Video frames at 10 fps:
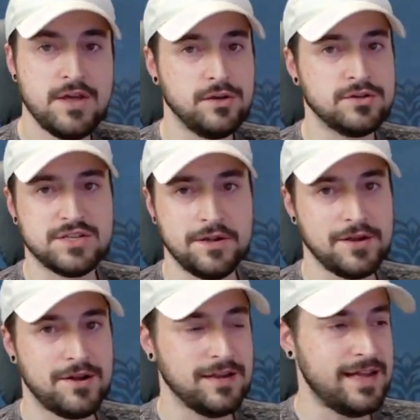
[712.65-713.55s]
Looks a
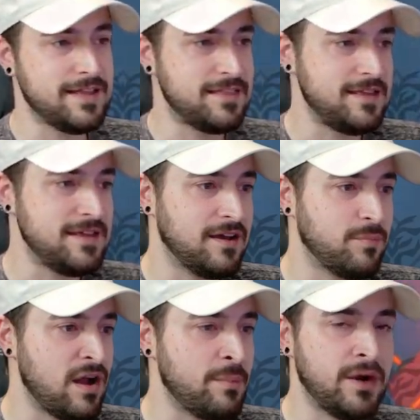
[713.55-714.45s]
lot like the
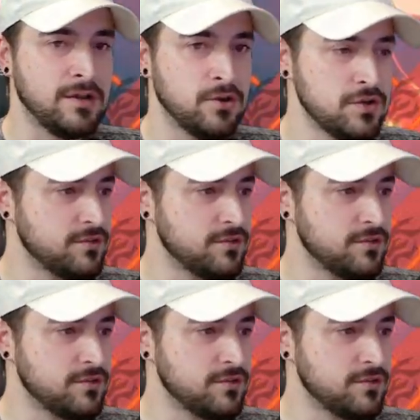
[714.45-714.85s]
Primary Lotus from